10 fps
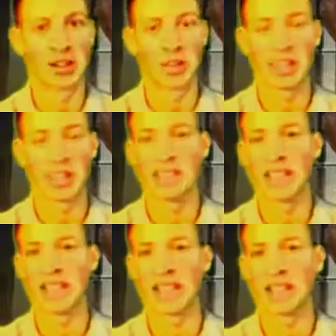So any of
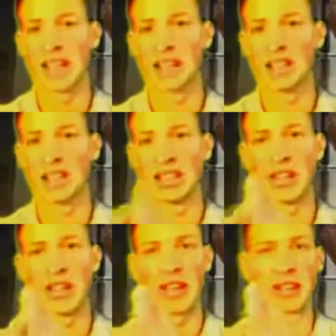these exercises
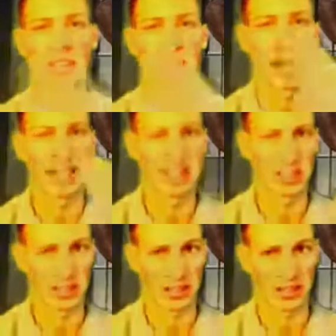that you're having to
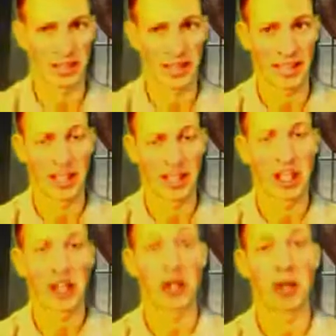pace yourself at,
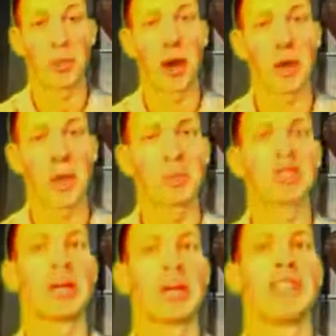you're
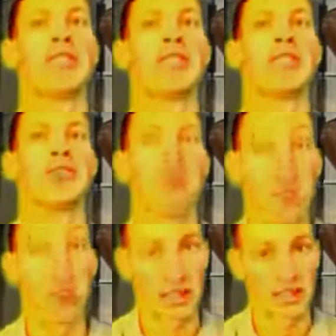probably training your
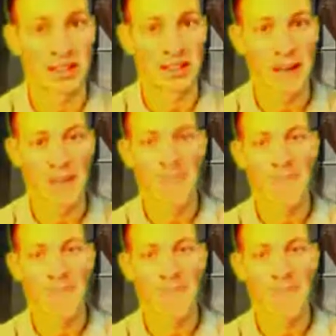endurance.